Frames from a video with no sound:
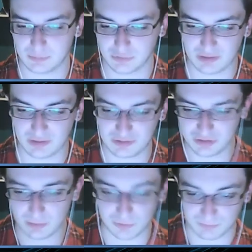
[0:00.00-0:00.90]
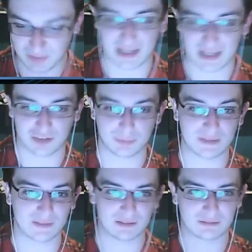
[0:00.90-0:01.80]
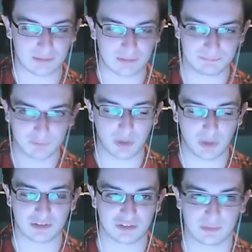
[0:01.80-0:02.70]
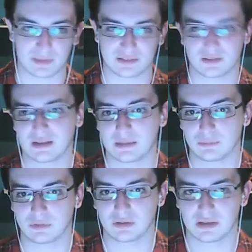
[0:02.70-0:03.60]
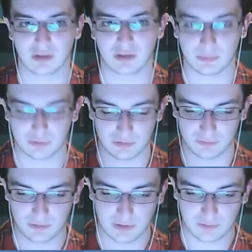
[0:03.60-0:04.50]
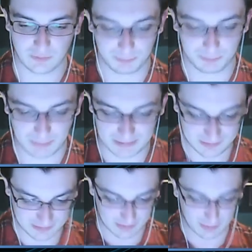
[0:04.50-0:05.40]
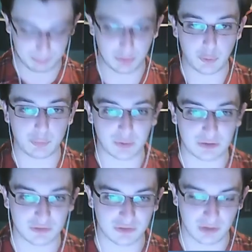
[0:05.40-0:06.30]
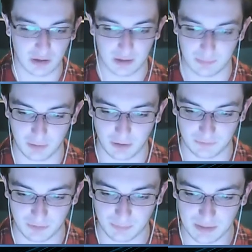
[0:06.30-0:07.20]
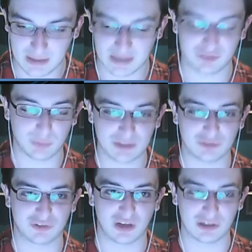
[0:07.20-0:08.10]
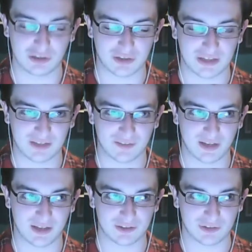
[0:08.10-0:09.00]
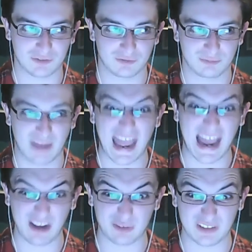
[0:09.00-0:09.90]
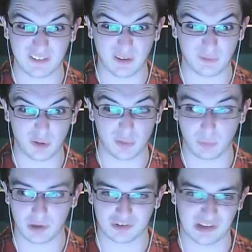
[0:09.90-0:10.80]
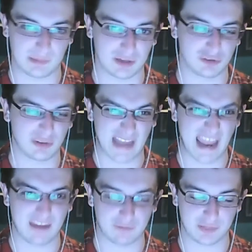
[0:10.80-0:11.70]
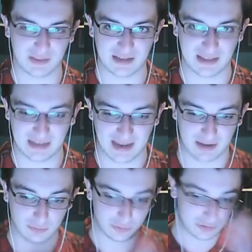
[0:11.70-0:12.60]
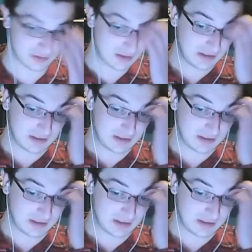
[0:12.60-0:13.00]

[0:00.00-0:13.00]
So in terms of that aspect, they're quite similar teams in terms of the basic blueprint of them. It's when you start looking at the likes of Audi that have got the works team and are doing everything in-house,